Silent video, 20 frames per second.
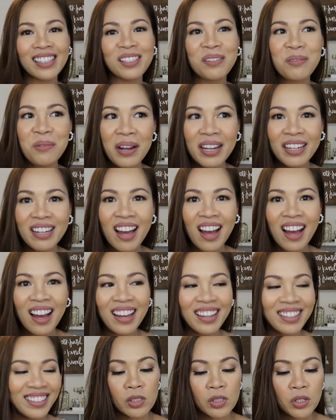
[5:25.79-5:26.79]
So why
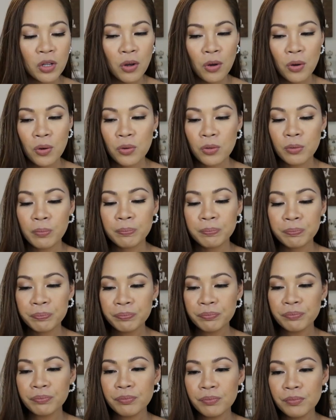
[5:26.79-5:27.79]
not? So
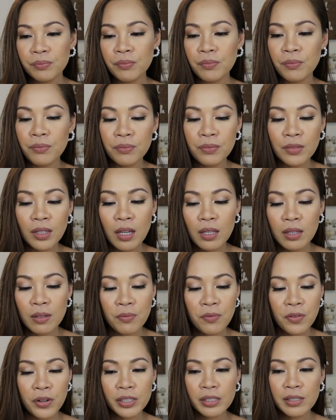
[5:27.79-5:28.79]
the
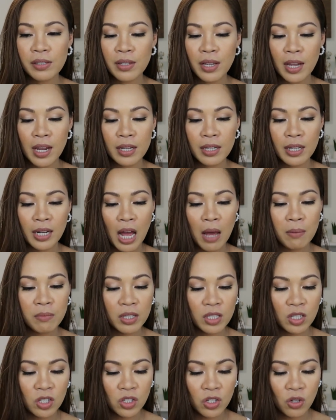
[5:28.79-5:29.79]
first thing that I'm
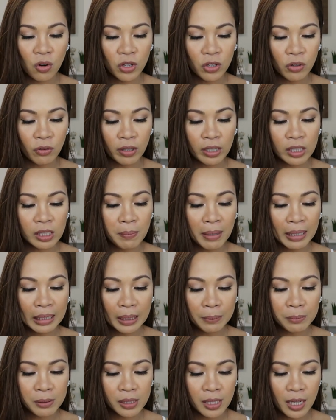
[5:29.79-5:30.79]
gonna show you is my
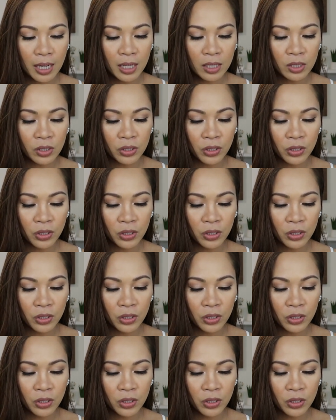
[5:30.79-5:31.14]
lipstick.